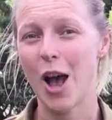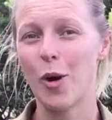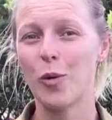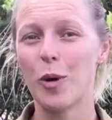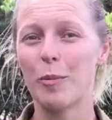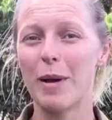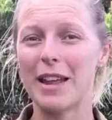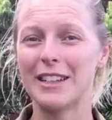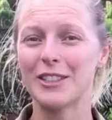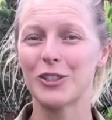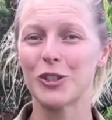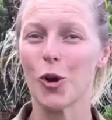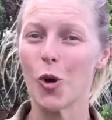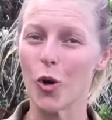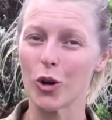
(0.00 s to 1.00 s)
A
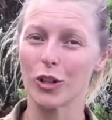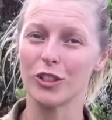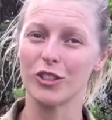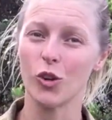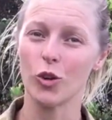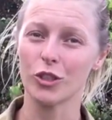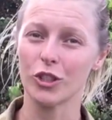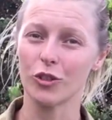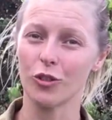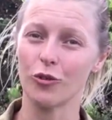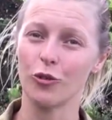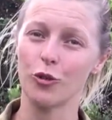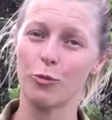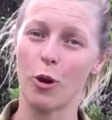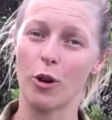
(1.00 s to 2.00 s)
well-managed orchard or
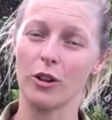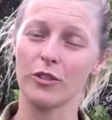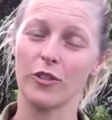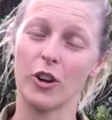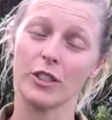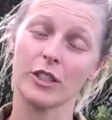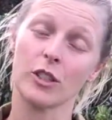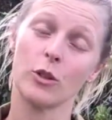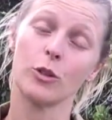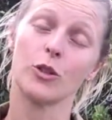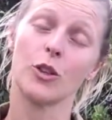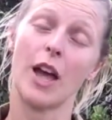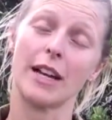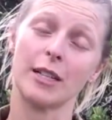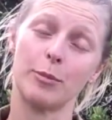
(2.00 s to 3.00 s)
food forest can
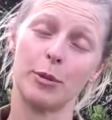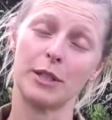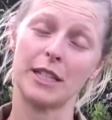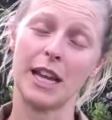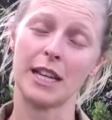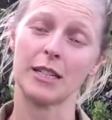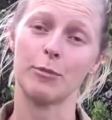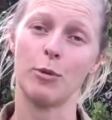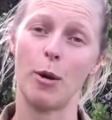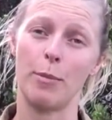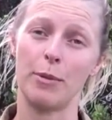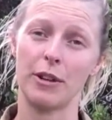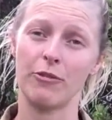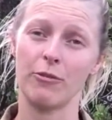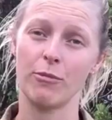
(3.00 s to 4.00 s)
also act to protect a
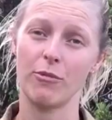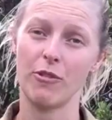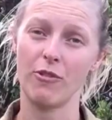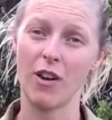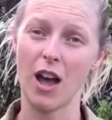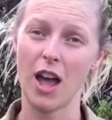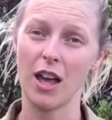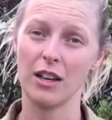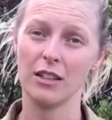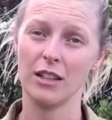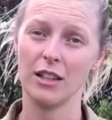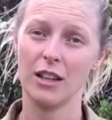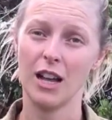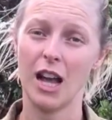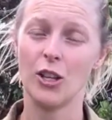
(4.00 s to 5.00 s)
property from a fire,
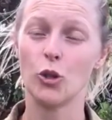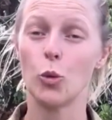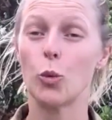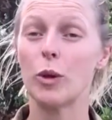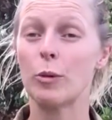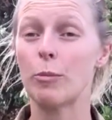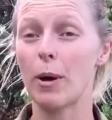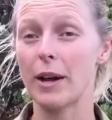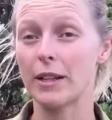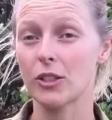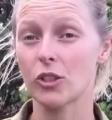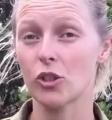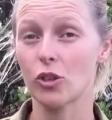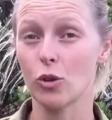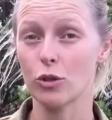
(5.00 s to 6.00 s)
and your windbreaks
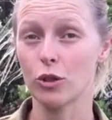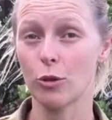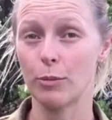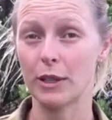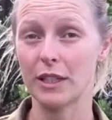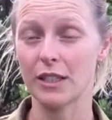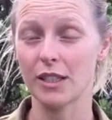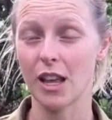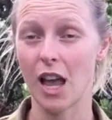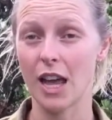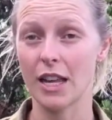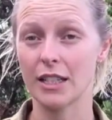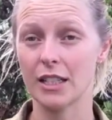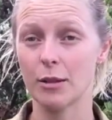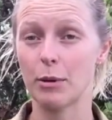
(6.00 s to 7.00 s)
should also be
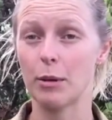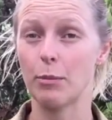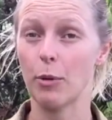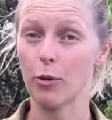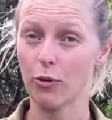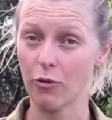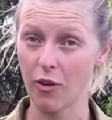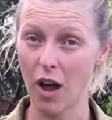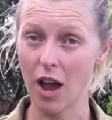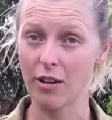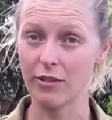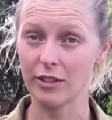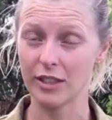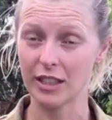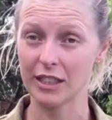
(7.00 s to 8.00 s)
designed to be both fire
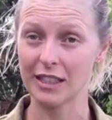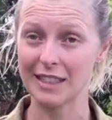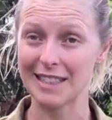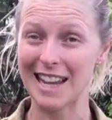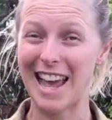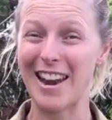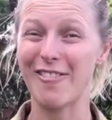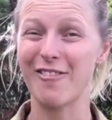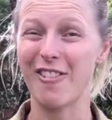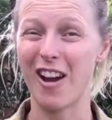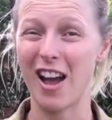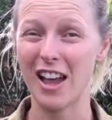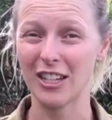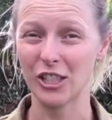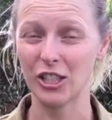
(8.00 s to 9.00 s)
resilient and
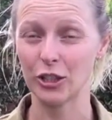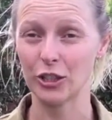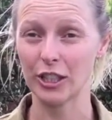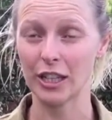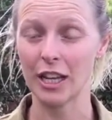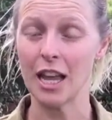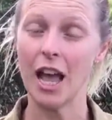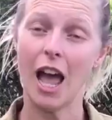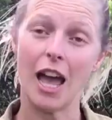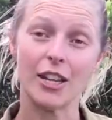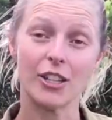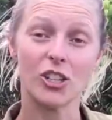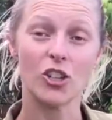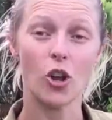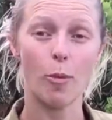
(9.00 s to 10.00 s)
fire shielding,
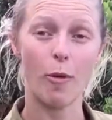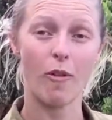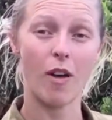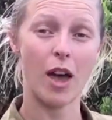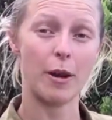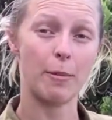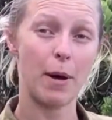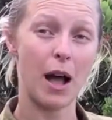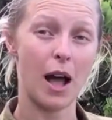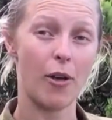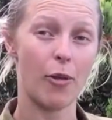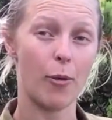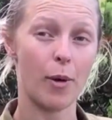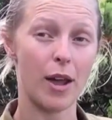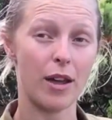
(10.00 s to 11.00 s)
and to not provide a
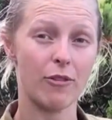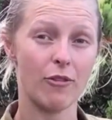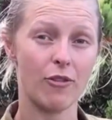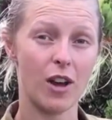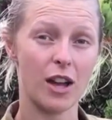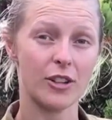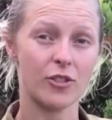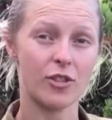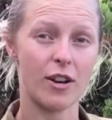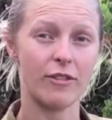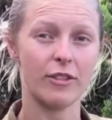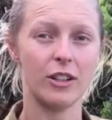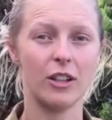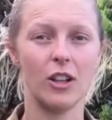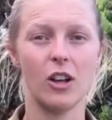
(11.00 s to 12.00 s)
pathway for fire to
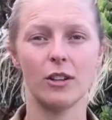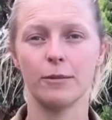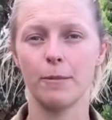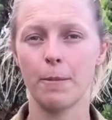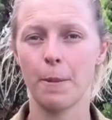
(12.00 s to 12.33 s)
travel along.